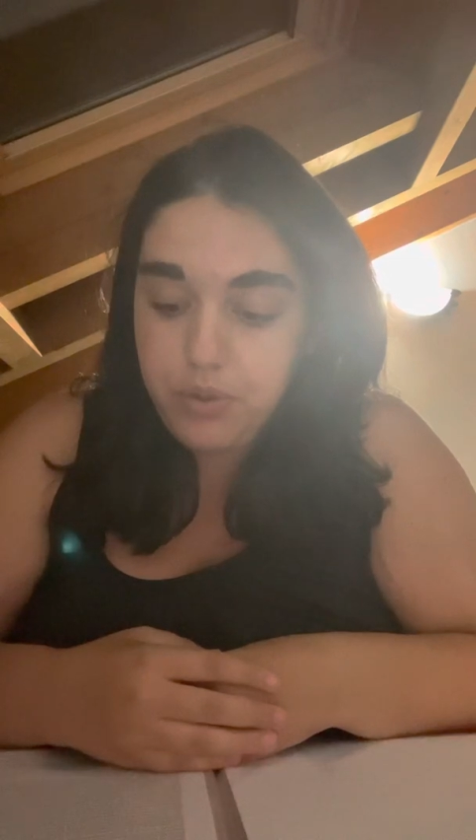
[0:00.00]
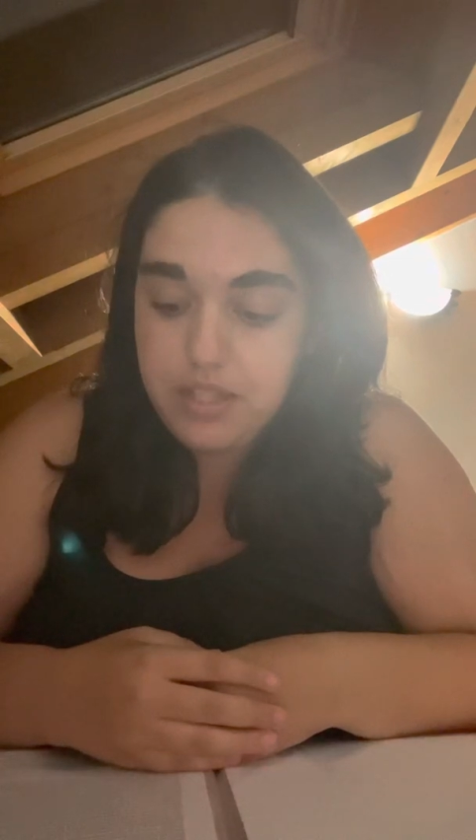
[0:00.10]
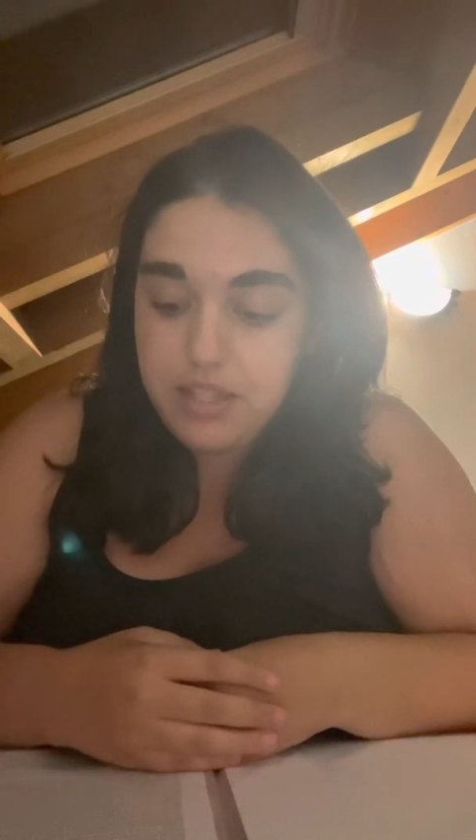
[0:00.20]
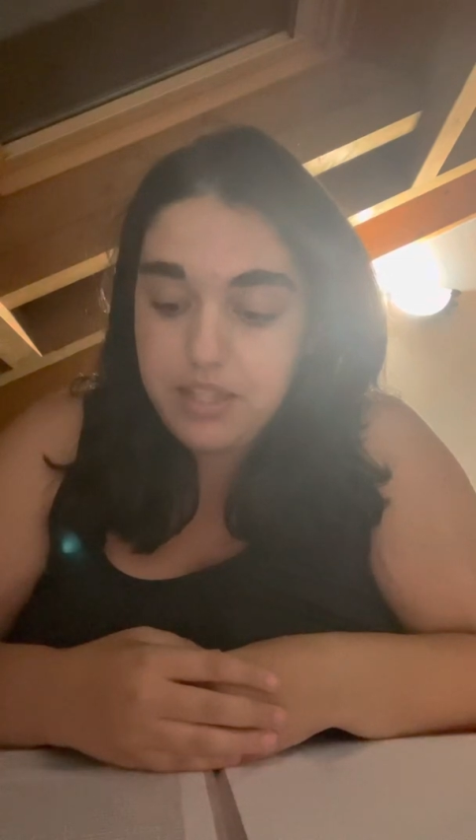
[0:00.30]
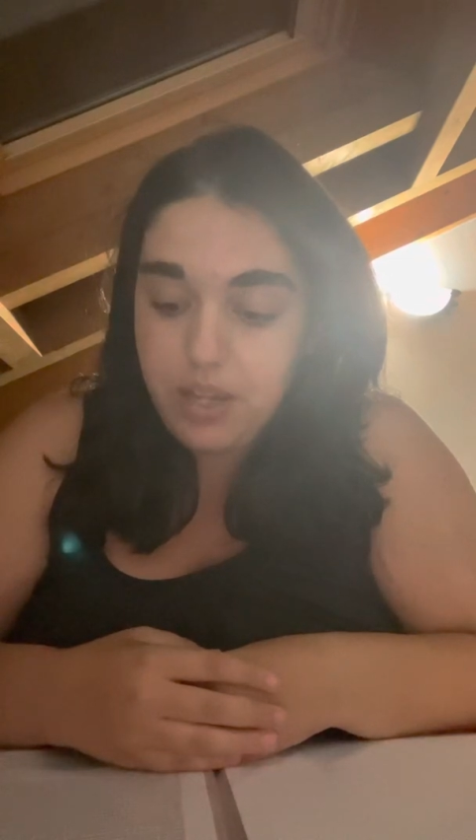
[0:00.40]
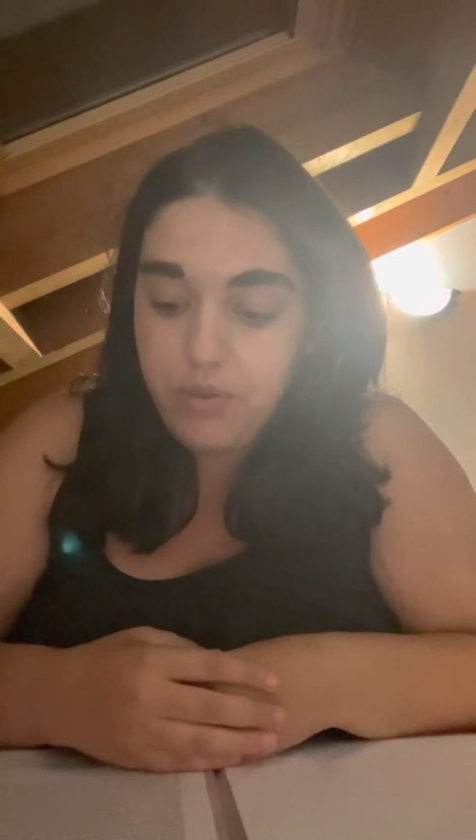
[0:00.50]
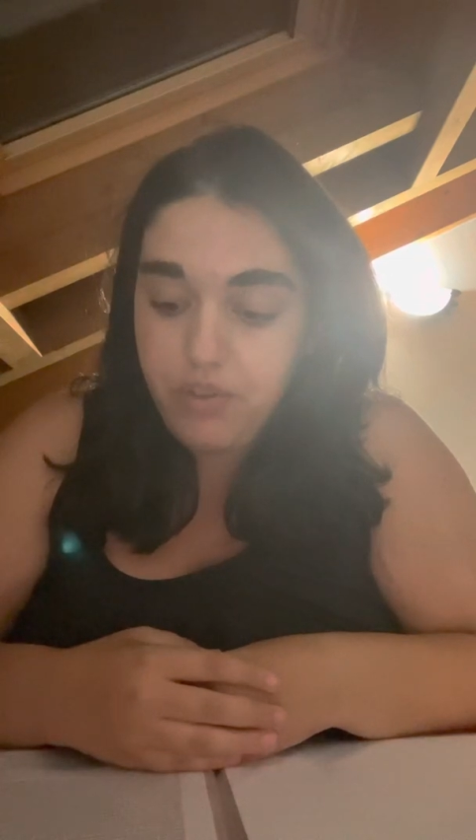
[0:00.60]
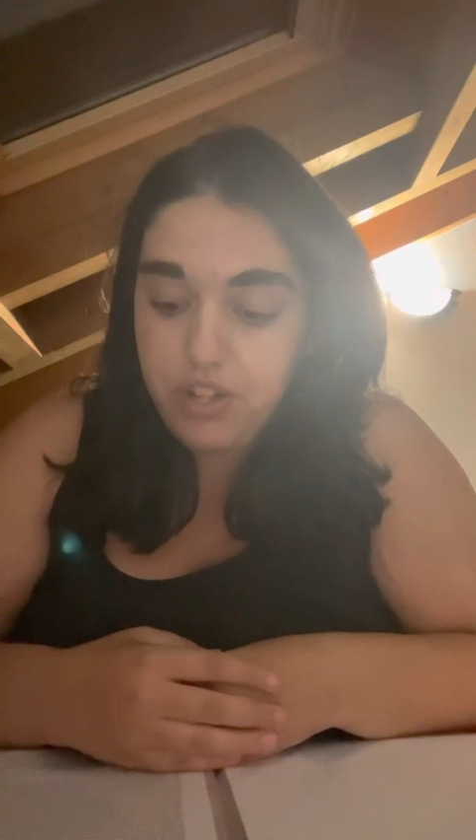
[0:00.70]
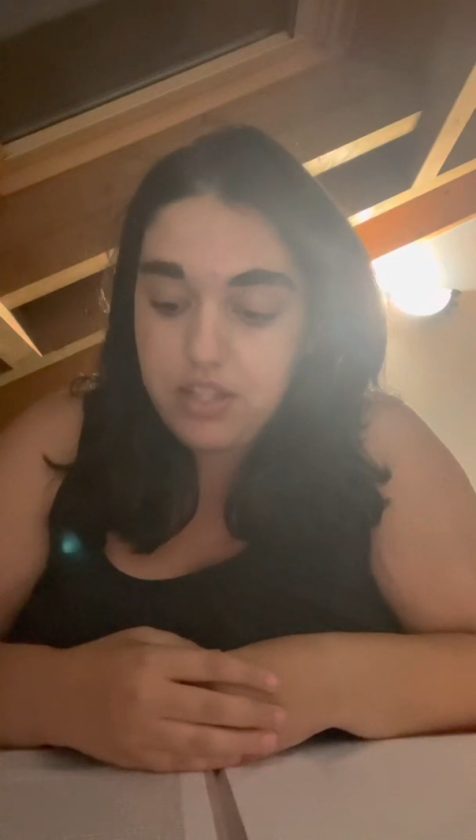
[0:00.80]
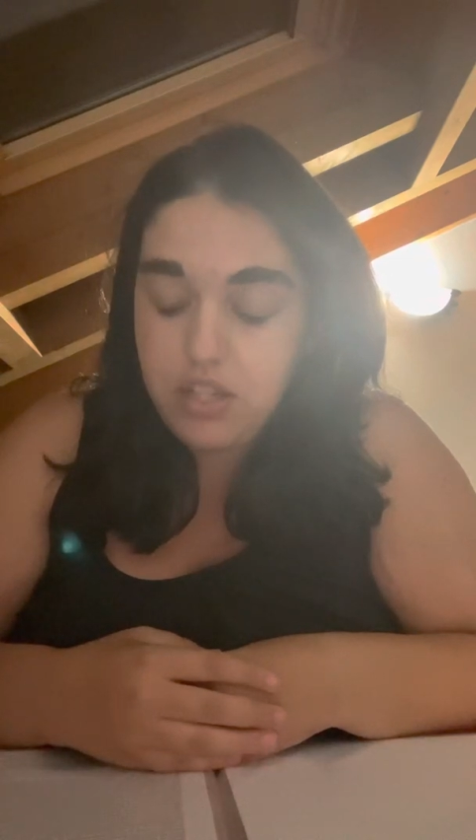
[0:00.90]
instead of
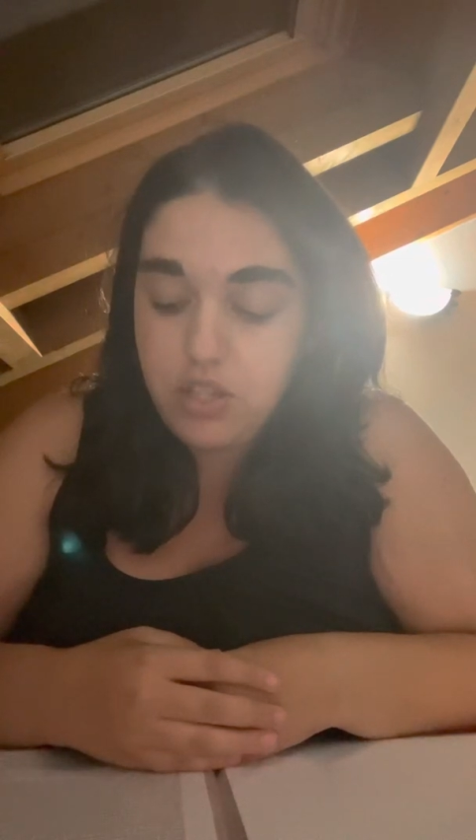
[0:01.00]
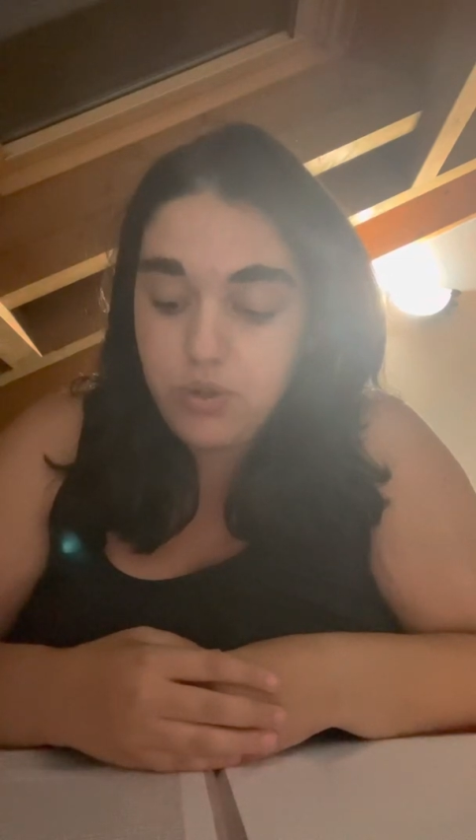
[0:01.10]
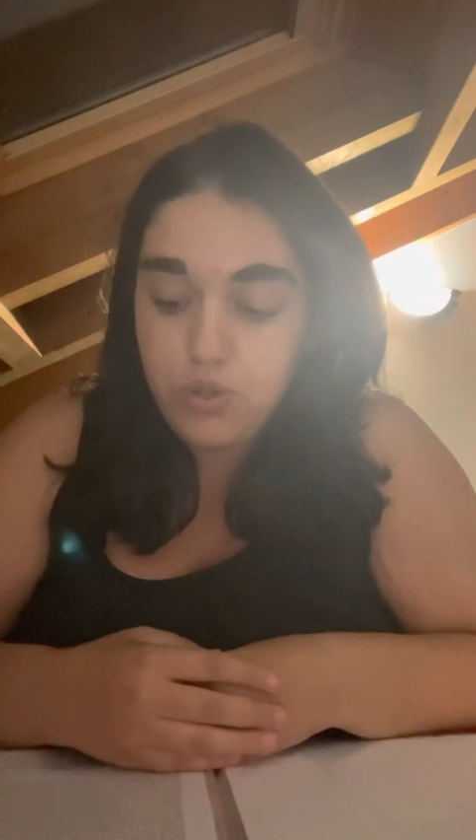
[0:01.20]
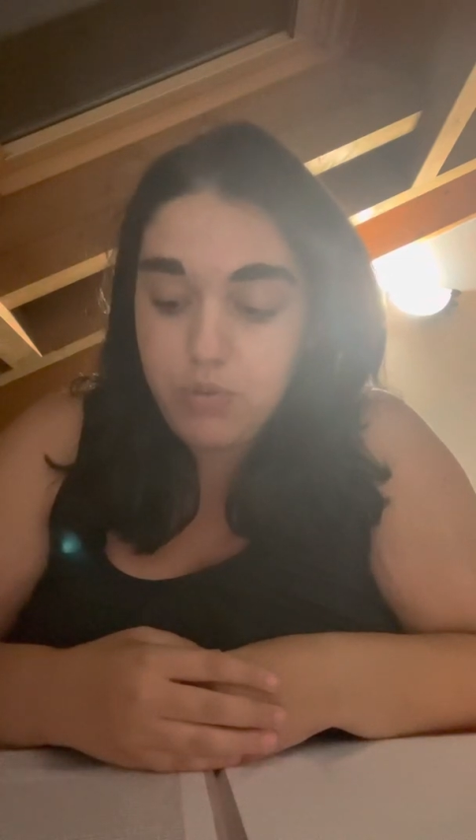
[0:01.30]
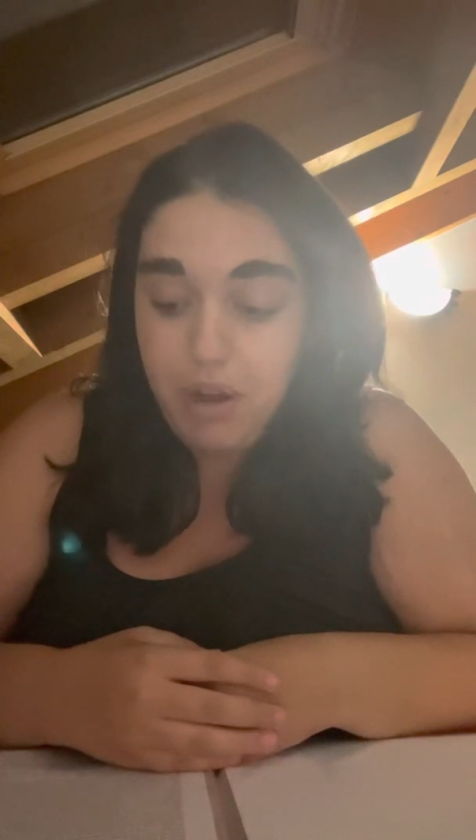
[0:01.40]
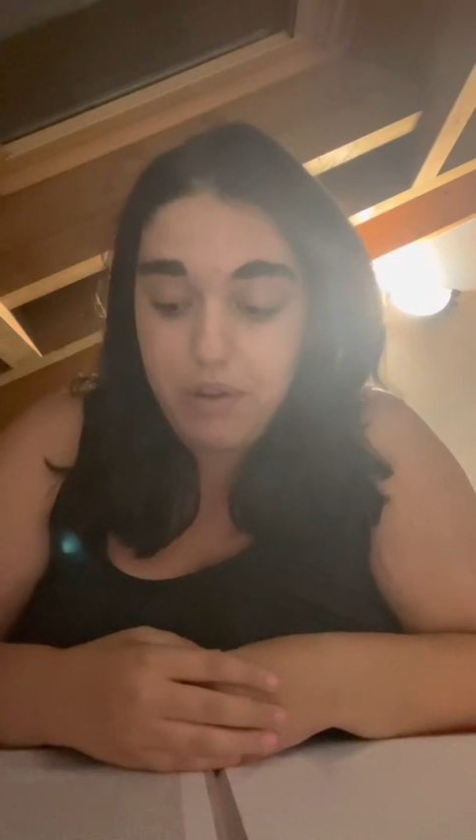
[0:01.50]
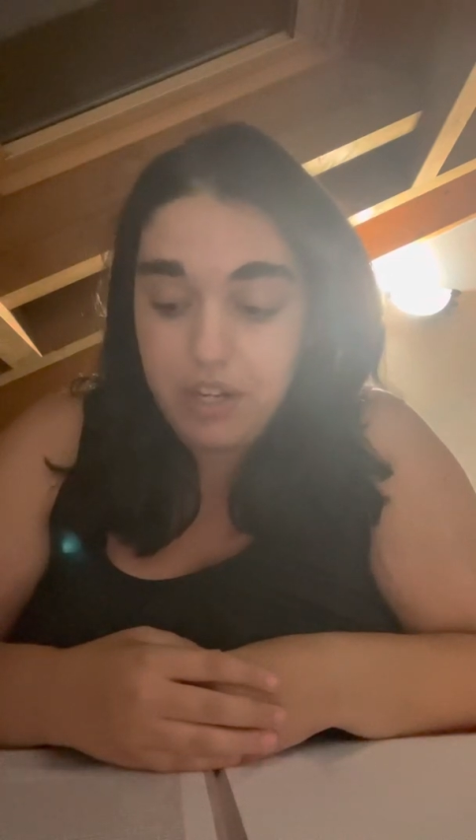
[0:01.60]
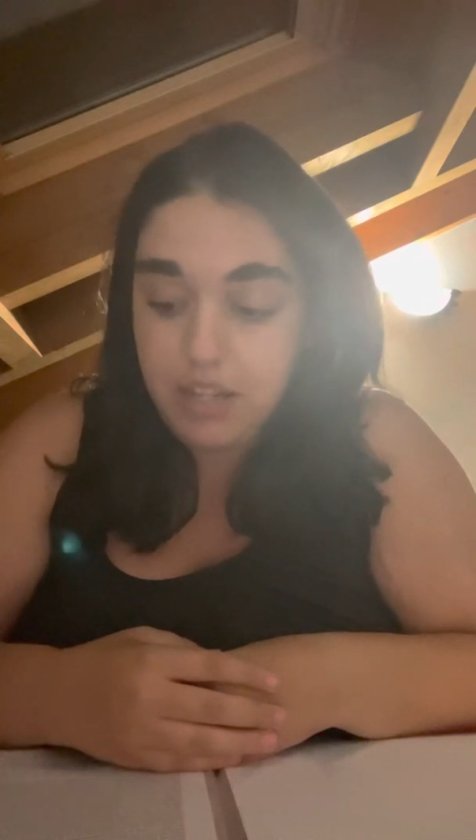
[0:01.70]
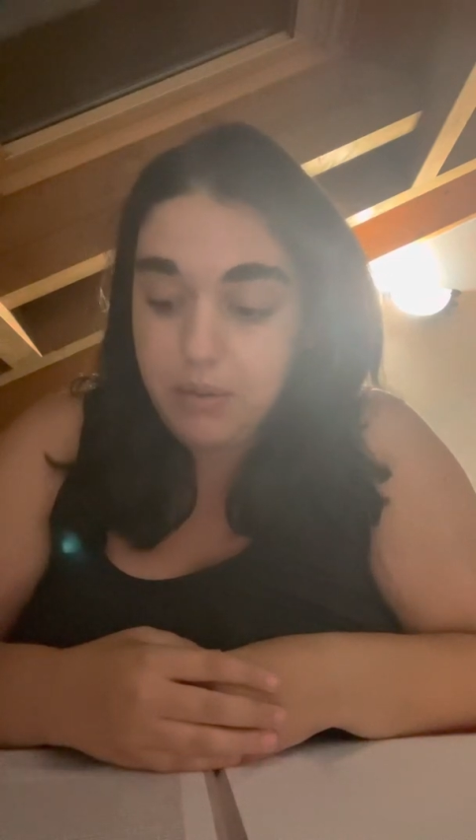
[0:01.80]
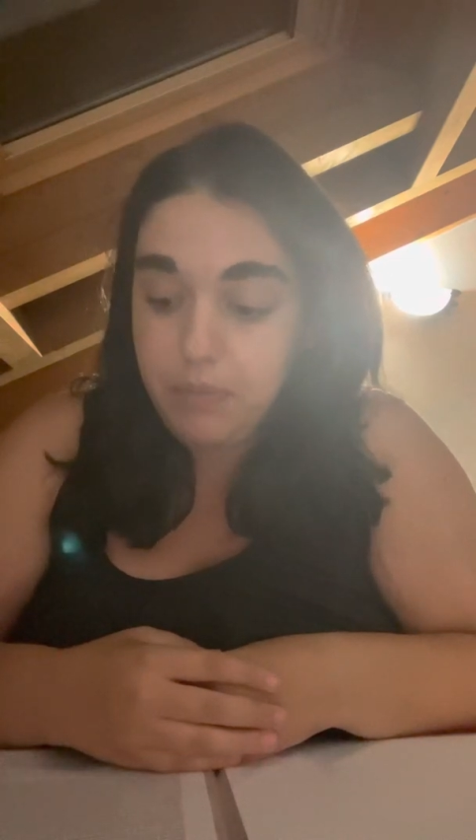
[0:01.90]
asking you to marry
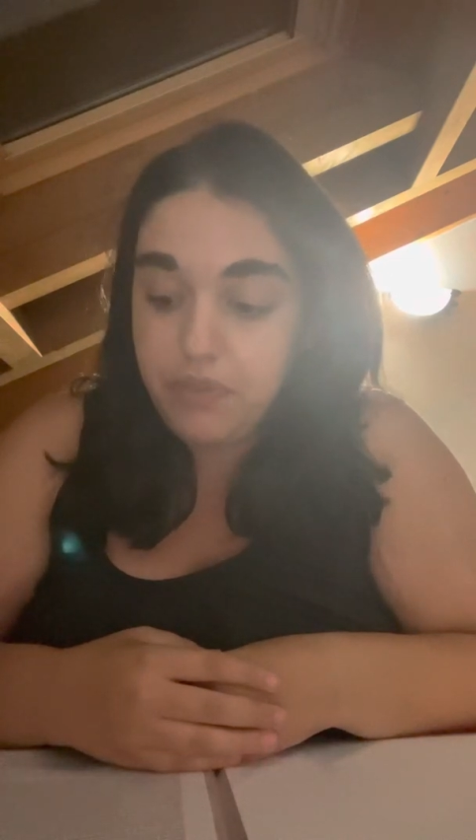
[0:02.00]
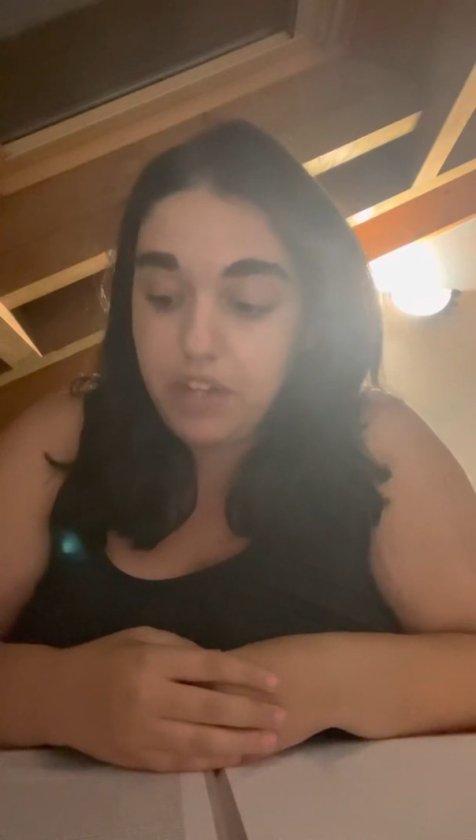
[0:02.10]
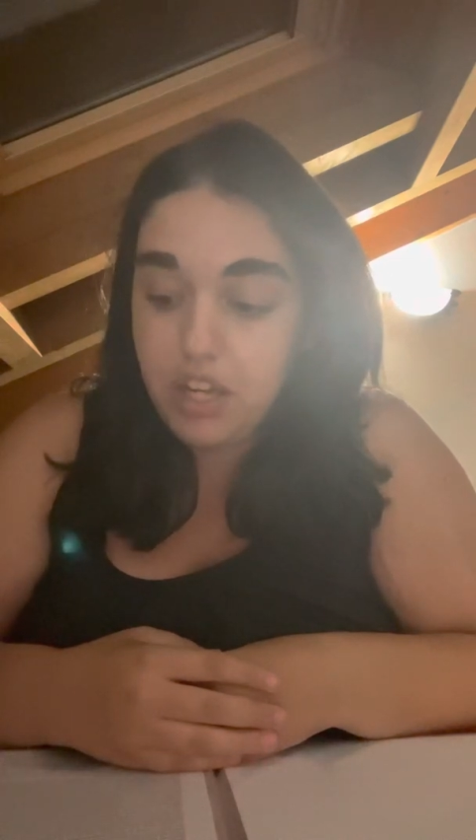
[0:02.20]
him.